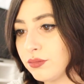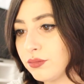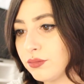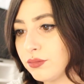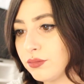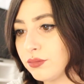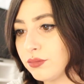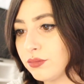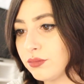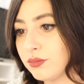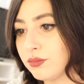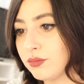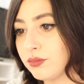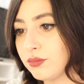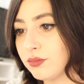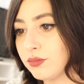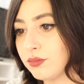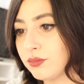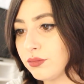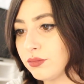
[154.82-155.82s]

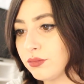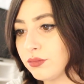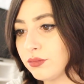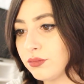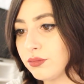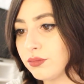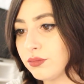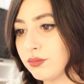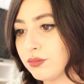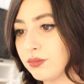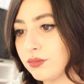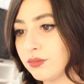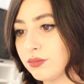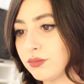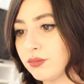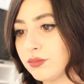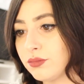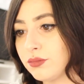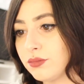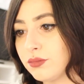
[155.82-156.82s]

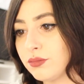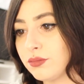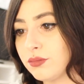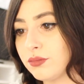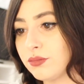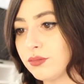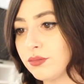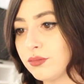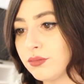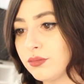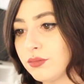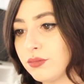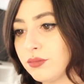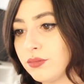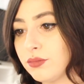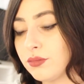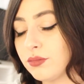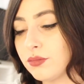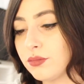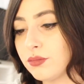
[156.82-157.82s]

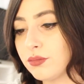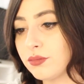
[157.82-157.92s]
No one is speaking in this clip.